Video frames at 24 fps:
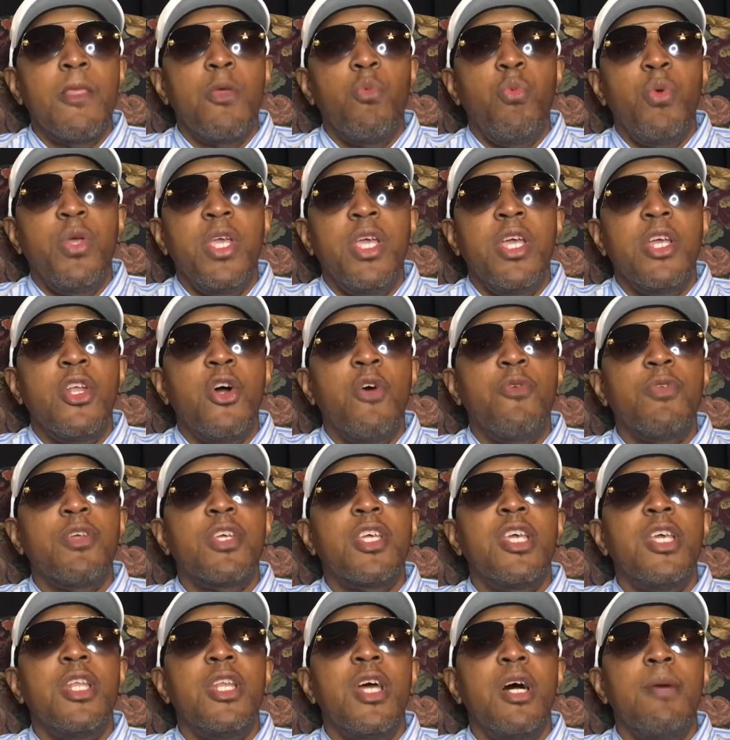We're getting over the
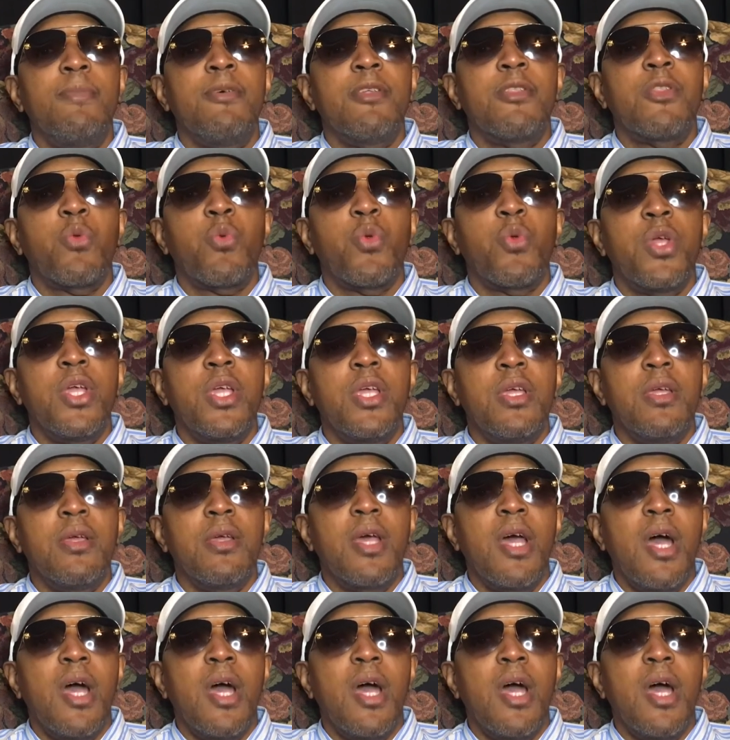key number 3.